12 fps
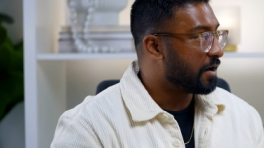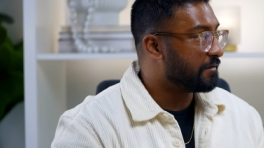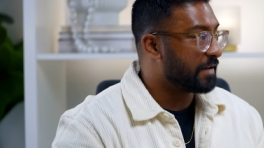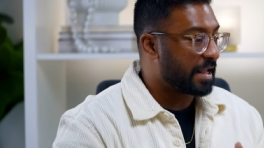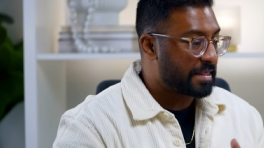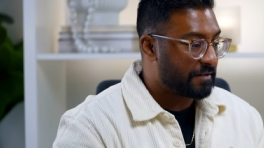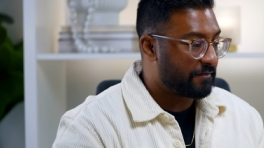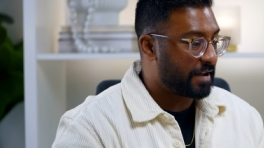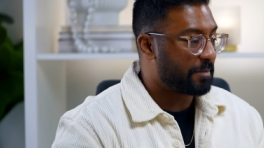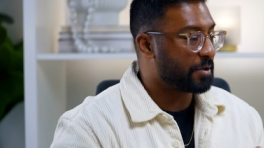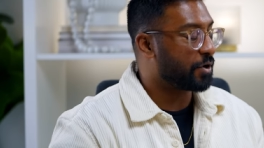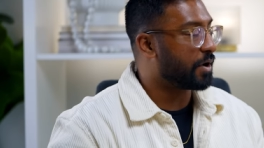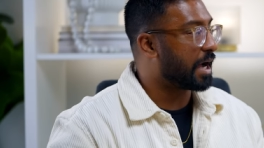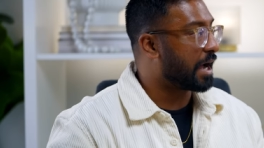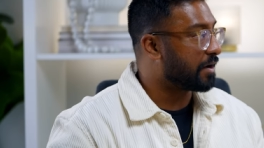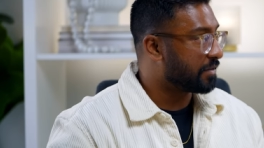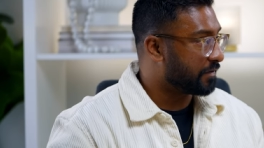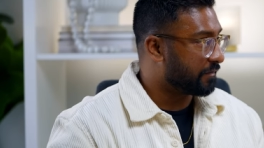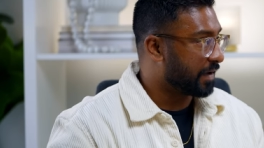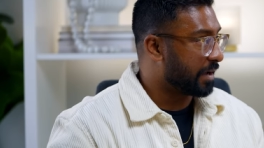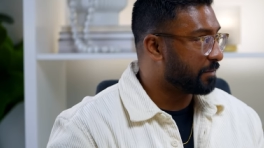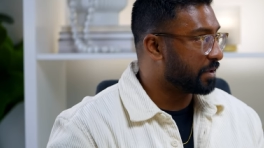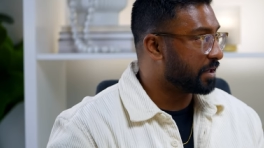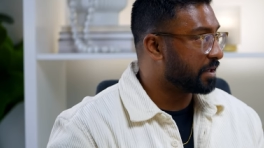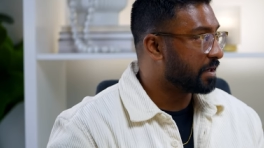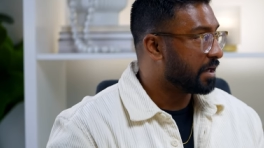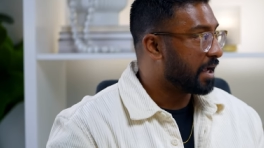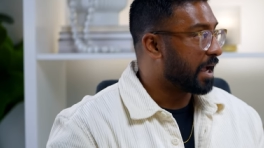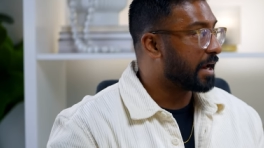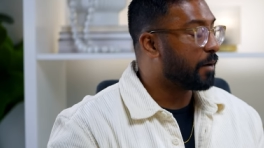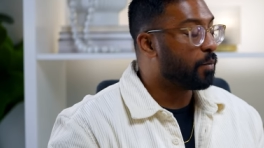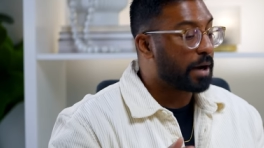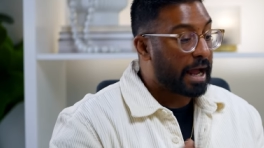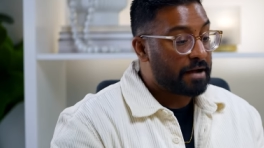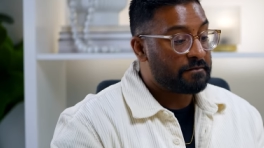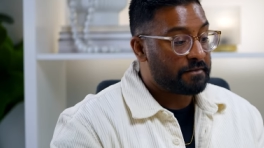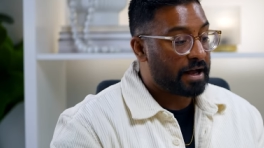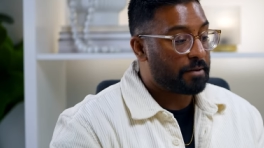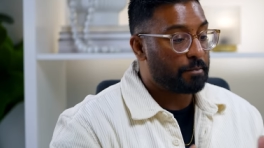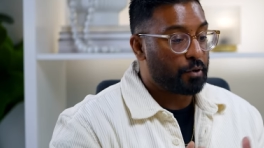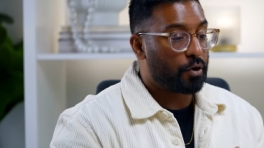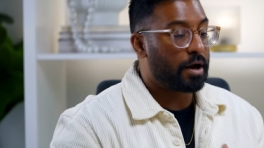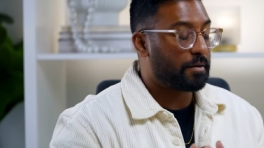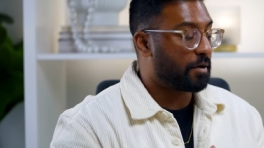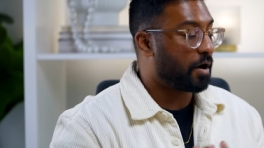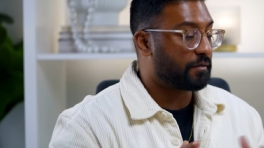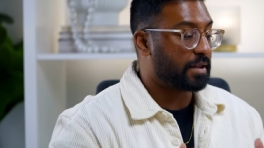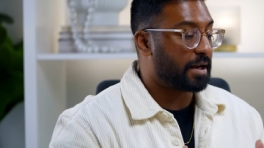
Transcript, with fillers: of in the family or out of the family. And what I've found more often